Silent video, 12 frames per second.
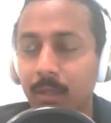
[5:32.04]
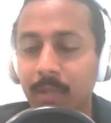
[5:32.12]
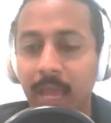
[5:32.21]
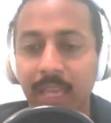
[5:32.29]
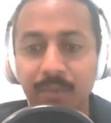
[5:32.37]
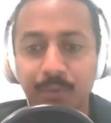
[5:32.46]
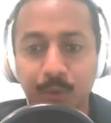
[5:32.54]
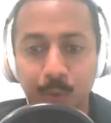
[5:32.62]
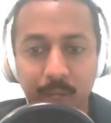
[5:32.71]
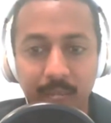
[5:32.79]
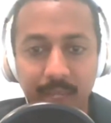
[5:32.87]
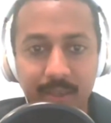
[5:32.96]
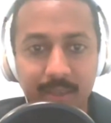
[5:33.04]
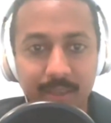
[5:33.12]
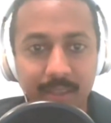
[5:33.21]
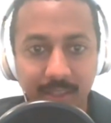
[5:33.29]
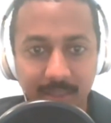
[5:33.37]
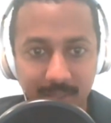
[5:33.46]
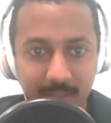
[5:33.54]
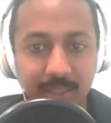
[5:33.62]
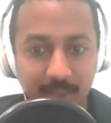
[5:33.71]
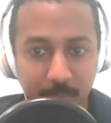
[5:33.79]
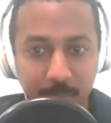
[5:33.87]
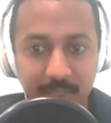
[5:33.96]
naive critic in the
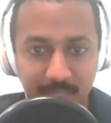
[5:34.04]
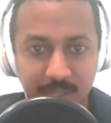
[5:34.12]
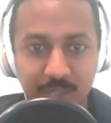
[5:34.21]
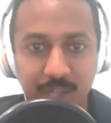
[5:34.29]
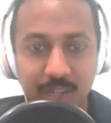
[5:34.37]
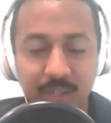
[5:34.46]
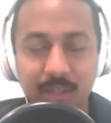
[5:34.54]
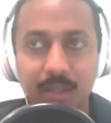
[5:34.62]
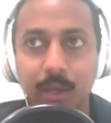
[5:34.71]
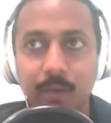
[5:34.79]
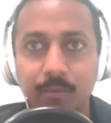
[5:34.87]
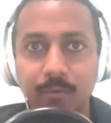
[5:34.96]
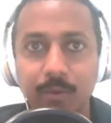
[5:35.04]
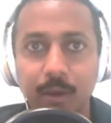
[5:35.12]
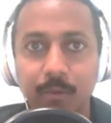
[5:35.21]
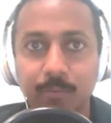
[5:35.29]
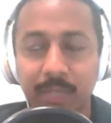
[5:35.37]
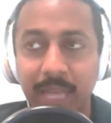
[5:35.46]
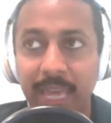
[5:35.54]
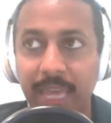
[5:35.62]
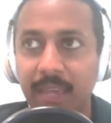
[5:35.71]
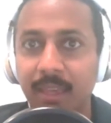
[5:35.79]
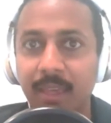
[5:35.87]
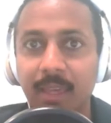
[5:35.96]
in the position of of
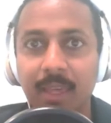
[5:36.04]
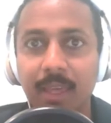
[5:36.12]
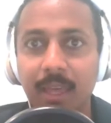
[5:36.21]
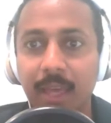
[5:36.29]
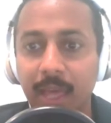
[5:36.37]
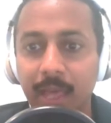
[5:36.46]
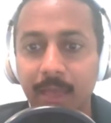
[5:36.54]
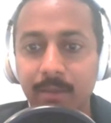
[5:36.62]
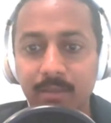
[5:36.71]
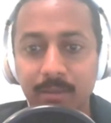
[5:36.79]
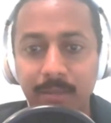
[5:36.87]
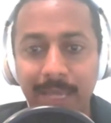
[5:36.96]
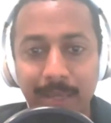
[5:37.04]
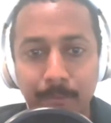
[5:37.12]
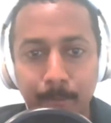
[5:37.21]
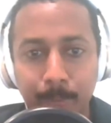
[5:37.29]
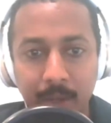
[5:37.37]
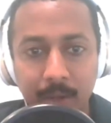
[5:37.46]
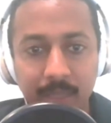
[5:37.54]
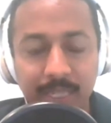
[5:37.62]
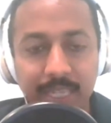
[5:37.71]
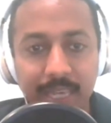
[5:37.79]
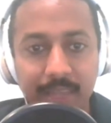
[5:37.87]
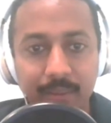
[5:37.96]
playing, and they can
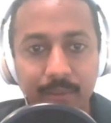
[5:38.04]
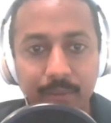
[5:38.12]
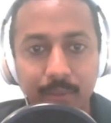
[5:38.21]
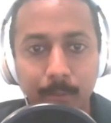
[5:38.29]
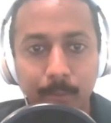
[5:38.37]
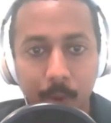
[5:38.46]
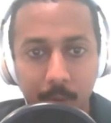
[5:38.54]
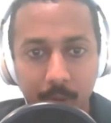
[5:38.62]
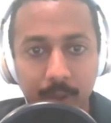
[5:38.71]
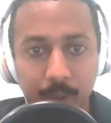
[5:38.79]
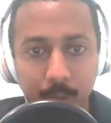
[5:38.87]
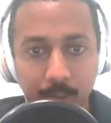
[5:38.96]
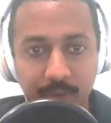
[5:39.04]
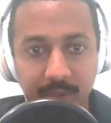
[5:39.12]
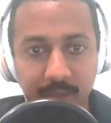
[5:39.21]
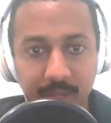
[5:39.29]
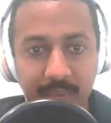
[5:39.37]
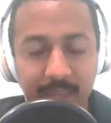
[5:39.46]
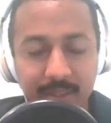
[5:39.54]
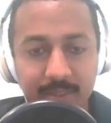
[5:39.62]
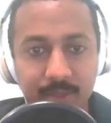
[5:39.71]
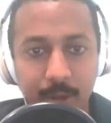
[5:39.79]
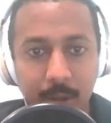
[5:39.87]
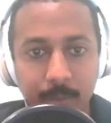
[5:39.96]
barely get the ball over the
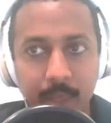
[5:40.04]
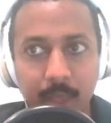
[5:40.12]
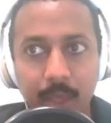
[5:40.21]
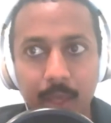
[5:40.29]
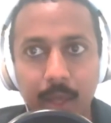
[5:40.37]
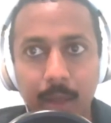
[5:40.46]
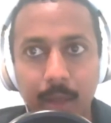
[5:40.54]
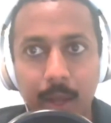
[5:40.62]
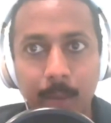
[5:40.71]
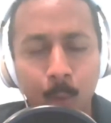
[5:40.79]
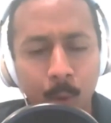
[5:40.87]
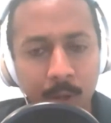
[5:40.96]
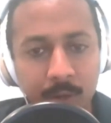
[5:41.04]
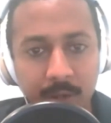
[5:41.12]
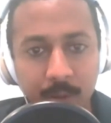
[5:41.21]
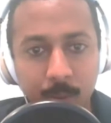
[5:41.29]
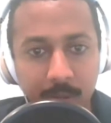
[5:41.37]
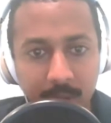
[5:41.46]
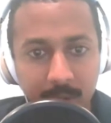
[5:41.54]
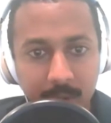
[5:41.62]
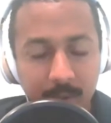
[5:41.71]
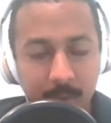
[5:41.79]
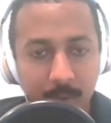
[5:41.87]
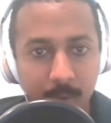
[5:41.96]
net. So I'm I, am i am wondering
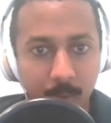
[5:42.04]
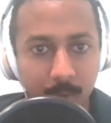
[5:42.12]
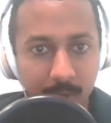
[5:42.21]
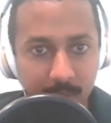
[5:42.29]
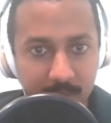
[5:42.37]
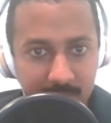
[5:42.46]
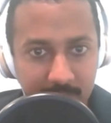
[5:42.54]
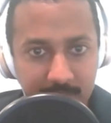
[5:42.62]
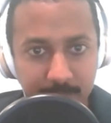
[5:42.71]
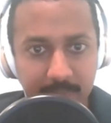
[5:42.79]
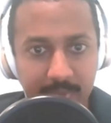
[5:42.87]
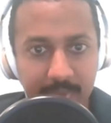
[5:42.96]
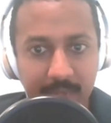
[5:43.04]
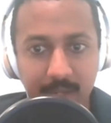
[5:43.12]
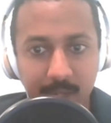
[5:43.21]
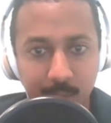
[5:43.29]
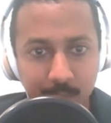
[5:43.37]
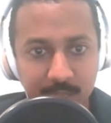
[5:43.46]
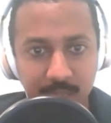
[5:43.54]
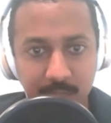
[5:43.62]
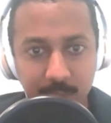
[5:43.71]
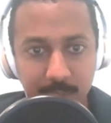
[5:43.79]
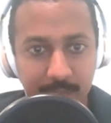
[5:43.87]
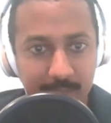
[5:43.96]
when when this guy began coaching
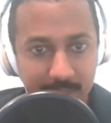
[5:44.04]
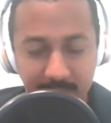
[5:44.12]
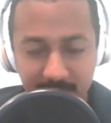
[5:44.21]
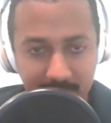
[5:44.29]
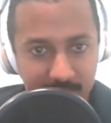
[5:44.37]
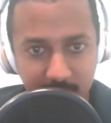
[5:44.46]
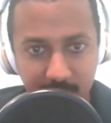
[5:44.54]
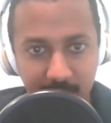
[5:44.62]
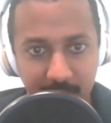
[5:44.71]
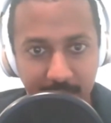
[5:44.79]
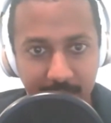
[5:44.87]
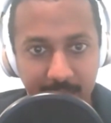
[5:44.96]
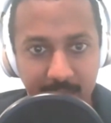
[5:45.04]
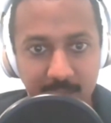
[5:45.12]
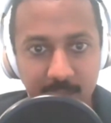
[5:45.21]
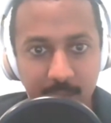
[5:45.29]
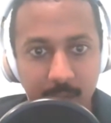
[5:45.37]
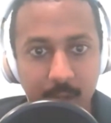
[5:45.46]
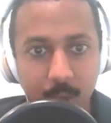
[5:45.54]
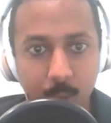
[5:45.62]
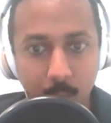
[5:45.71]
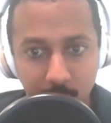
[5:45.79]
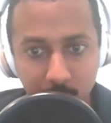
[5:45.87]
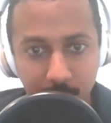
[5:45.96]
you at, at such a young age,
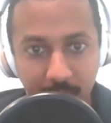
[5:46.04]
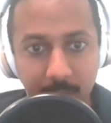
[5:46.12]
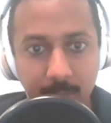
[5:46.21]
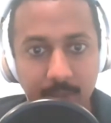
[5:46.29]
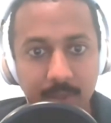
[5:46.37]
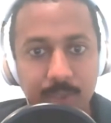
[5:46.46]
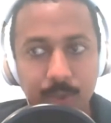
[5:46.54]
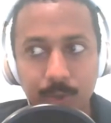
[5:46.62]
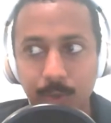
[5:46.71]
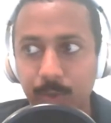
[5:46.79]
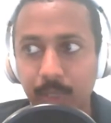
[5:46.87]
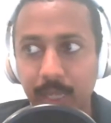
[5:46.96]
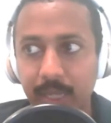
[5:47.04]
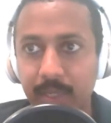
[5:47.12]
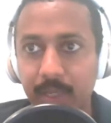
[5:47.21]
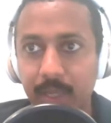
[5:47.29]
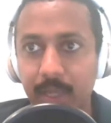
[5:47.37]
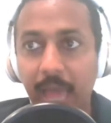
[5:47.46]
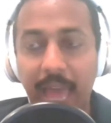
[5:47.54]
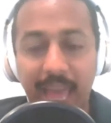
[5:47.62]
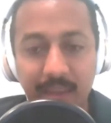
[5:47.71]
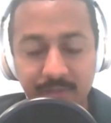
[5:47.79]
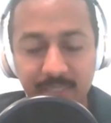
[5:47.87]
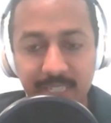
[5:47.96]
were you able to like
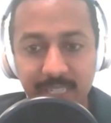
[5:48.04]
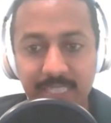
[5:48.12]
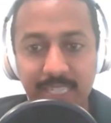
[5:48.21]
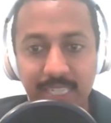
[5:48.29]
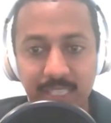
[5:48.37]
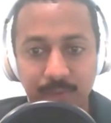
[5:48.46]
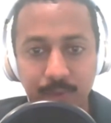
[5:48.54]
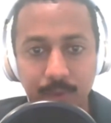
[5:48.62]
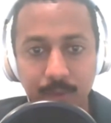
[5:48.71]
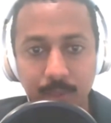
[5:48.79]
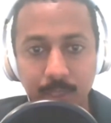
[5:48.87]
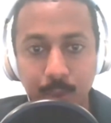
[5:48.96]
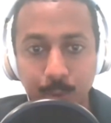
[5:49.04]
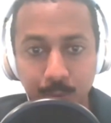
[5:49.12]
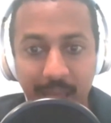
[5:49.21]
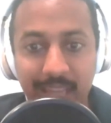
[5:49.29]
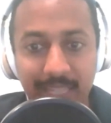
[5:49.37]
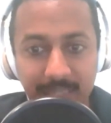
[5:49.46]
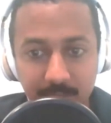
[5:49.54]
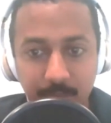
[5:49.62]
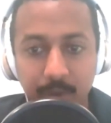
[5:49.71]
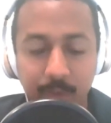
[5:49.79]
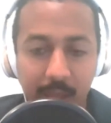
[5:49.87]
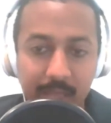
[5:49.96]
have successful, you know, rallies.
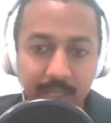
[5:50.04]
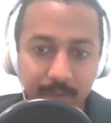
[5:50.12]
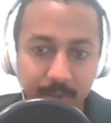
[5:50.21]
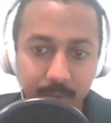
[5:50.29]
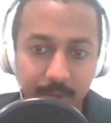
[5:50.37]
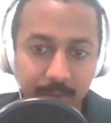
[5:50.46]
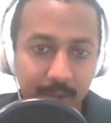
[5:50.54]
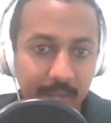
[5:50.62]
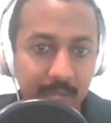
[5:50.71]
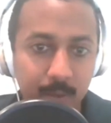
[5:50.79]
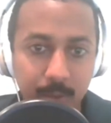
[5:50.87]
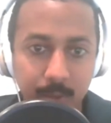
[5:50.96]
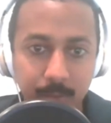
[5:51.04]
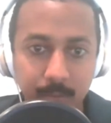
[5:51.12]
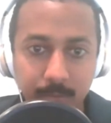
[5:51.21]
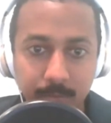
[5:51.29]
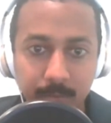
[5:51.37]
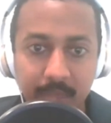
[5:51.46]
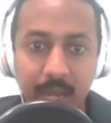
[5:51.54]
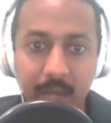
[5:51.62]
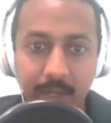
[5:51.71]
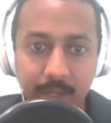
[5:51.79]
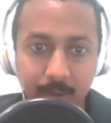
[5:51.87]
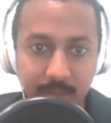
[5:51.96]
R- rally for the for anyone who may
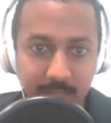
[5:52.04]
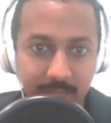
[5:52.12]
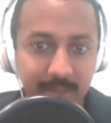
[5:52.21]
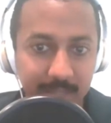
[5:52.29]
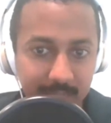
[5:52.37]
not know is like